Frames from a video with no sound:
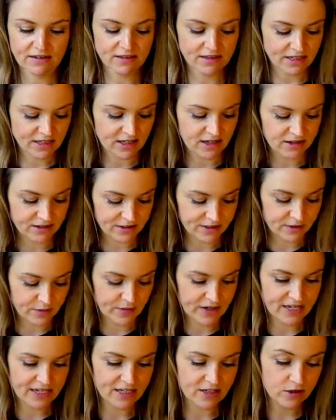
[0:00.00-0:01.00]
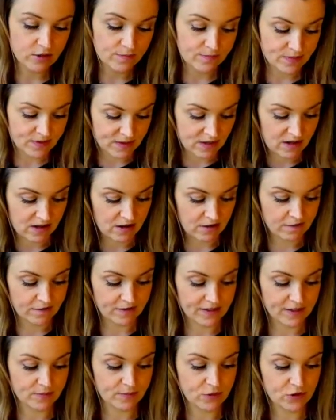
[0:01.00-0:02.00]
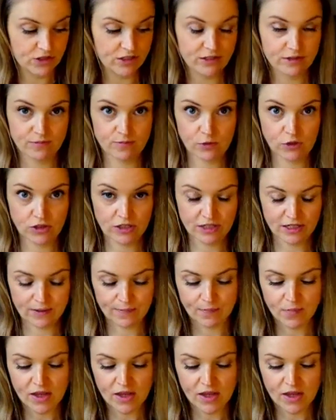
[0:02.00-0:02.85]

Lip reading: the yarn, so when it comes off, it's much smaller.